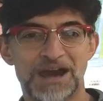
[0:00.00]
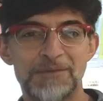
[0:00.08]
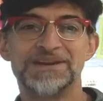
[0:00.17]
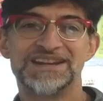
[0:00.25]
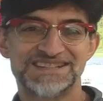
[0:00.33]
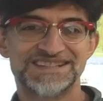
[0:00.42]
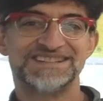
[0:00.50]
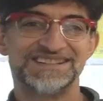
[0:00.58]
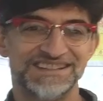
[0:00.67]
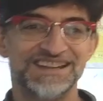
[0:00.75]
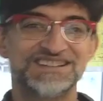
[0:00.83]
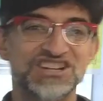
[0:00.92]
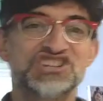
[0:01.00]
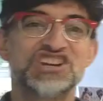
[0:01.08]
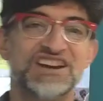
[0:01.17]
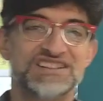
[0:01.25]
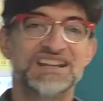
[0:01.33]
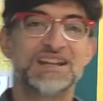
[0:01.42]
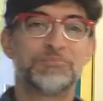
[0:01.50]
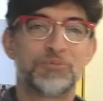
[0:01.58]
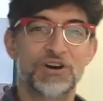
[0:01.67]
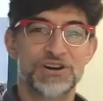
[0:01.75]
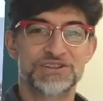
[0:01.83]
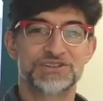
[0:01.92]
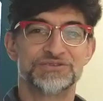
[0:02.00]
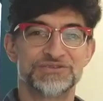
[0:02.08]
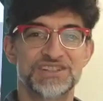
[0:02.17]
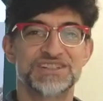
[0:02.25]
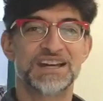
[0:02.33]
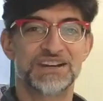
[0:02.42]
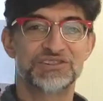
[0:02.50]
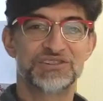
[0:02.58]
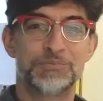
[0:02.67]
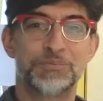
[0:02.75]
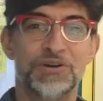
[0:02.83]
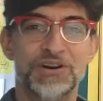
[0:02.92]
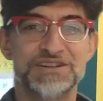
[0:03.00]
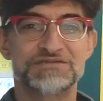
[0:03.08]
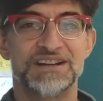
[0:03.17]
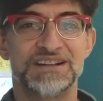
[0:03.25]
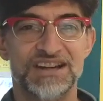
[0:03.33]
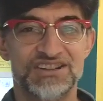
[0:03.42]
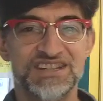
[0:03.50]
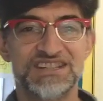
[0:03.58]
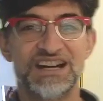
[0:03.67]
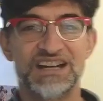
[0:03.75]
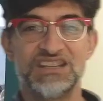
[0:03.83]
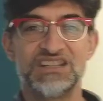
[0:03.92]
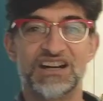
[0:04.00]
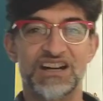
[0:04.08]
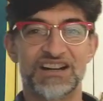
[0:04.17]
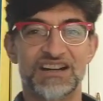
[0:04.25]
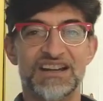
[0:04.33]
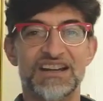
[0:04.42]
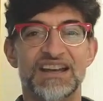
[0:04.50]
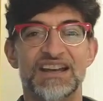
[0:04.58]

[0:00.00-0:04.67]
I mean, it's a chair. It's on a bar stool. She's not going to bars right now. She's kind of young.